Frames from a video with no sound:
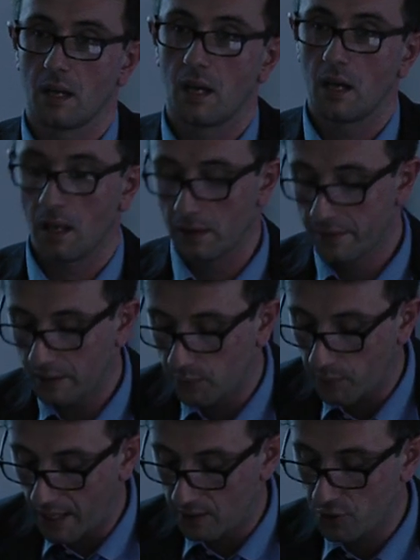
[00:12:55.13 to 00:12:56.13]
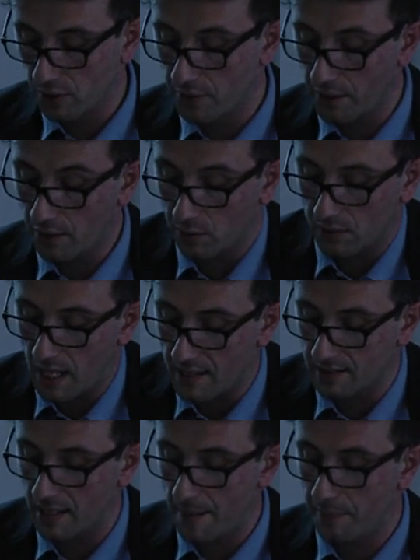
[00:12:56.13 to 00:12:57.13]
that we actually
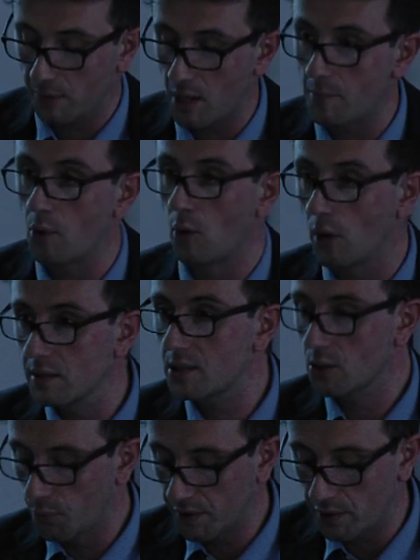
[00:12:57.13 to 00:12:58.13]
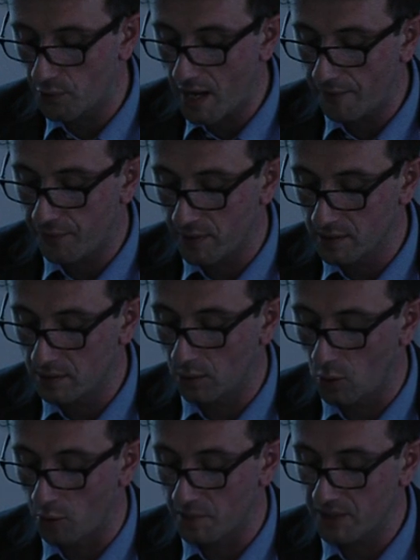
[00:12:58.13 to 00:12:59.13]
recognize an epigram also with a reference to
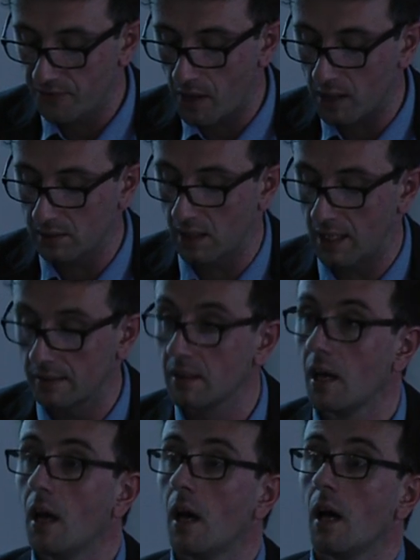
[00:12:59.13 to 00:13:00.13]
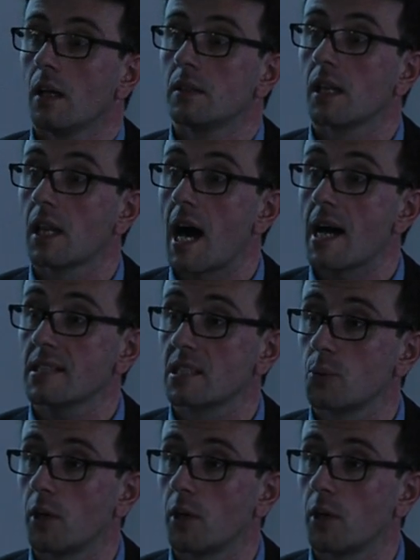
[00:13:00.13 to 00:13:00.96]
Homer's fatherland. The last